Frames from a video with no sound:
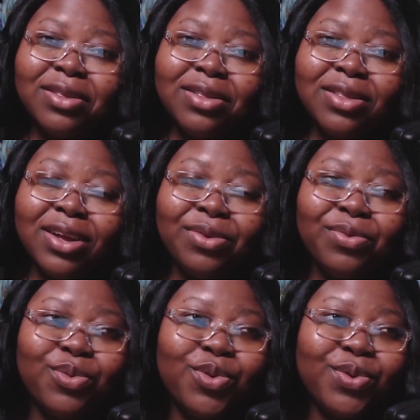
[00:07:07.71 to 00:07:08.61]
the
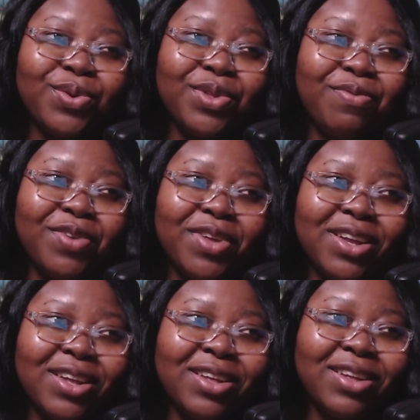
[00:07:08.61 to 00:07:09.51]
Remuru defeated
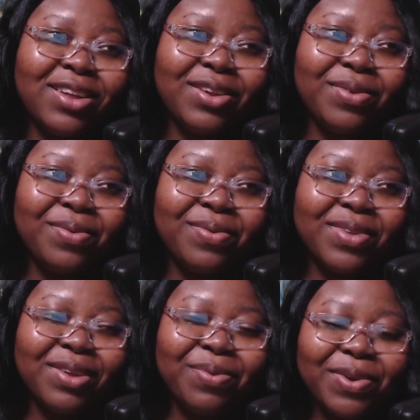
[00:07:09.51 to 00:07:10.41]
it.
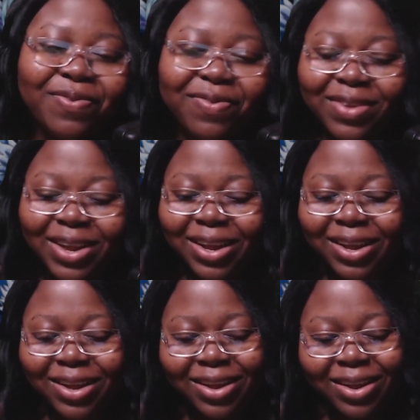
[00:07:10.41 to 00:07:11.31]
So it was
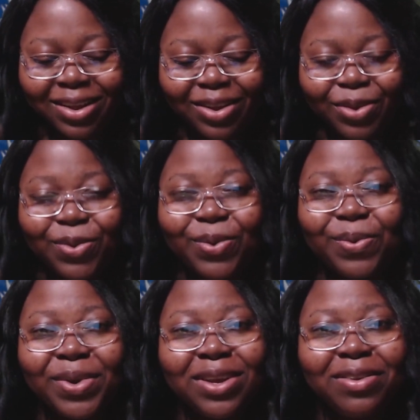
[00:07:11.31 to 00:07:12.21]
like,
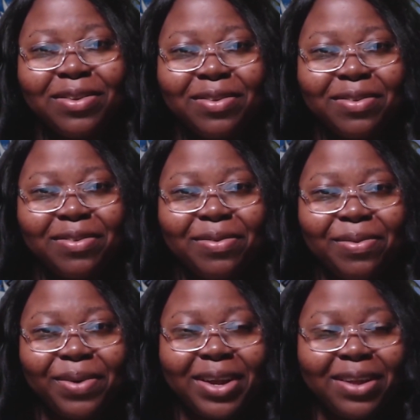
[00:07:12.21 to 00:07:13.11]
so is
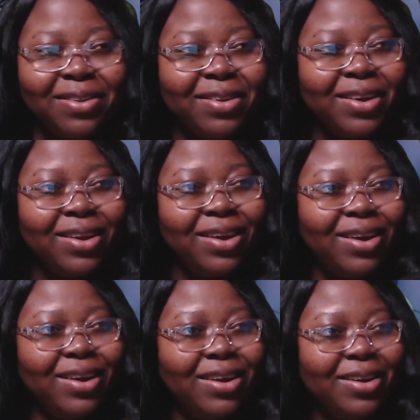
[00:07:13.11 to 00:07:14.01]
Threads
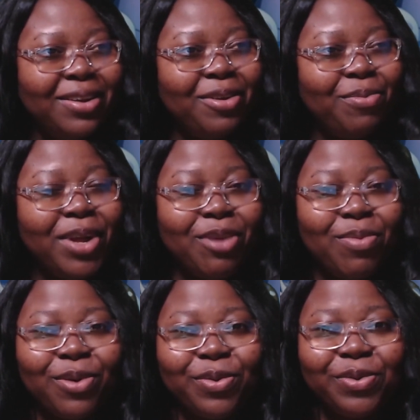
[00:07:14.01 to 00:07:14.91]
and
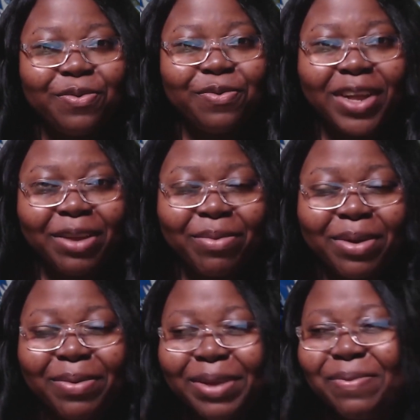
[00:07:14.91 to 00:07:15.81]
Benibaru's flame.
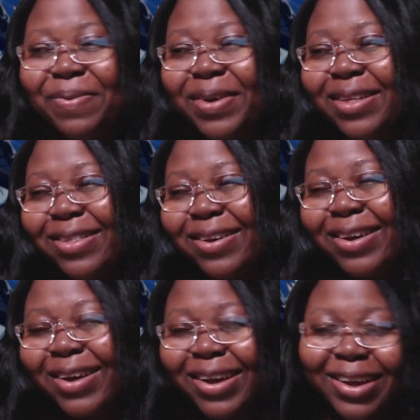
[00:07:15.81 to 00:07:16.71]
I'm like, what the
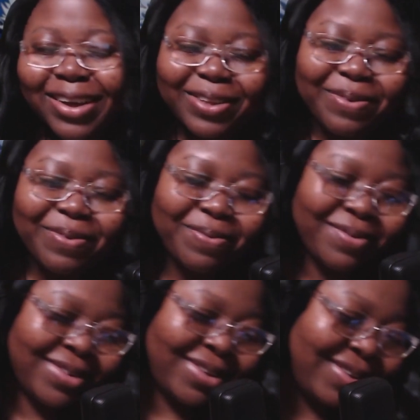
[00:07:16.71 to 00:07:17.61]
heck?
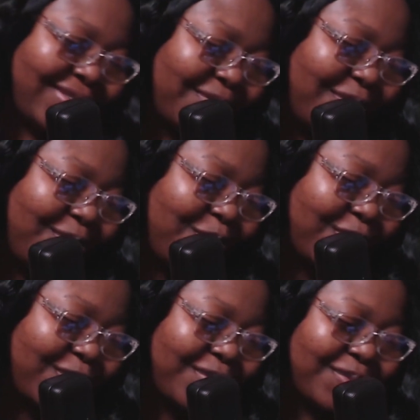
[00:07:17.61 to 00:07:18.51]

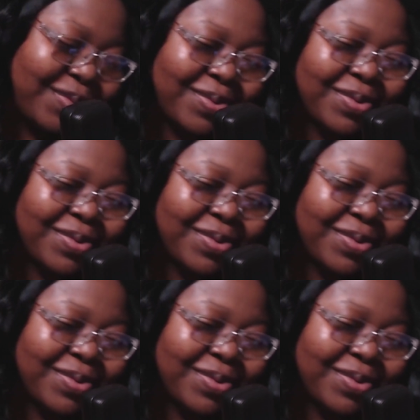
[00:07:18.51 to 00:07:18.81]
Remuru.